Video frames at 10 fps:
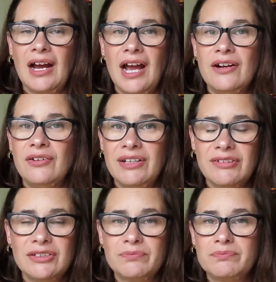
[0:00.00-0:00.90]
I don't
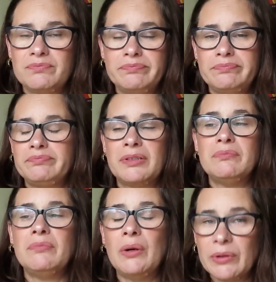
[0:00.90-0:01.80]
even
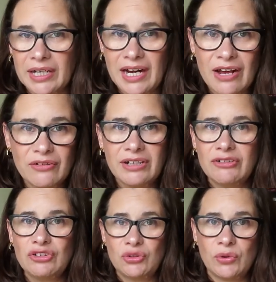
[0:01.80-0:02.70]
promote it. I don't
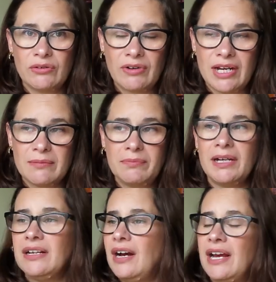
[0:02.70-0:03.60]
even do it right,
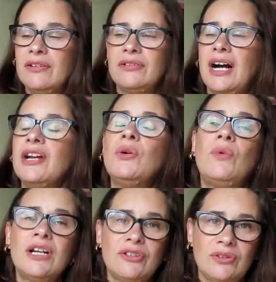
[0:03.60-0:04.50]
but I don't I don't
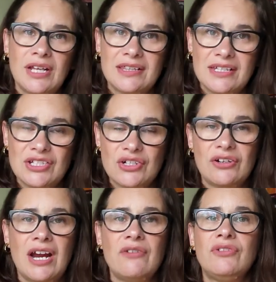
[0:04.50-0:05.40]
want to do that this
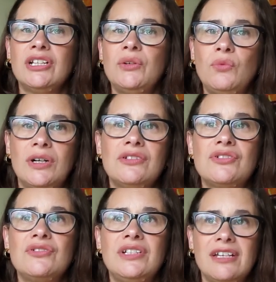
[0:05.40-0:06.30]
year. I really
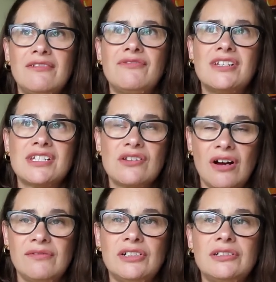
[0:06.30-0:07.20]
want to give this
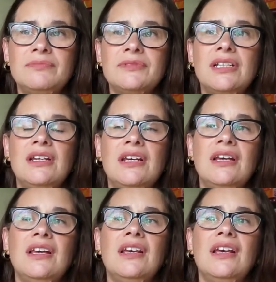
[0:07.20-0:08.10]
novel
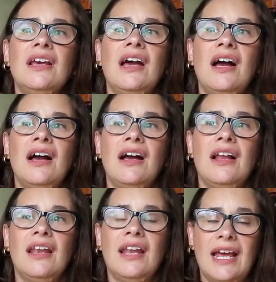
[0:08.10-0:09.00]

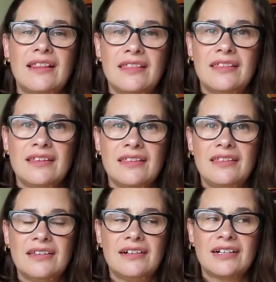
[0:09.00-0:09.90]
like the,
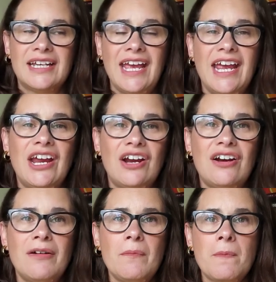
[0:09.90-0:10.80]
the
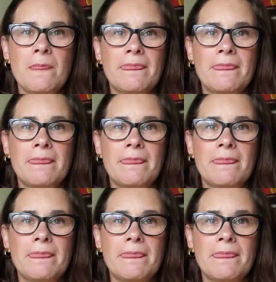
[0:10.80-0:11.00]
care